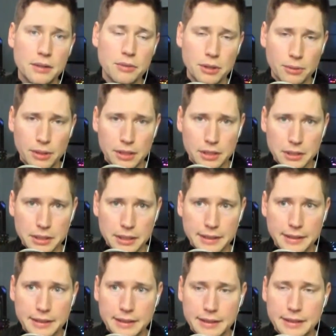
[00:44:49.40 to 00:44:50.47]

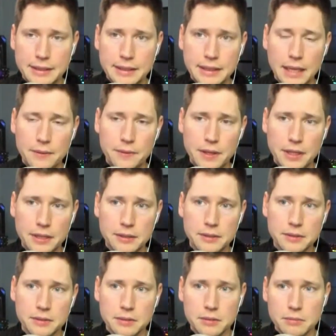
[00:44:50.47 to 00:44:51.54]
theoretically, and
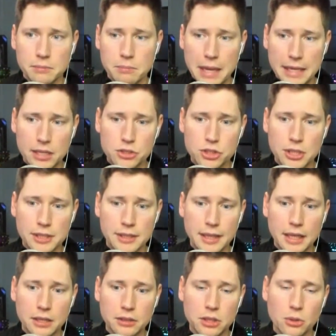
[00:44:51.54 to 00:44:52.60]
then managing
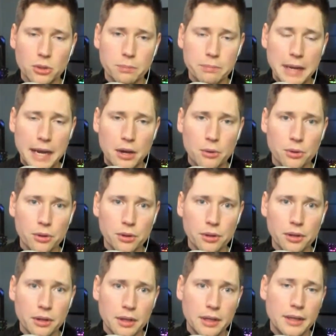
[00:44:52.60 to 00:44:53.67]
a lower power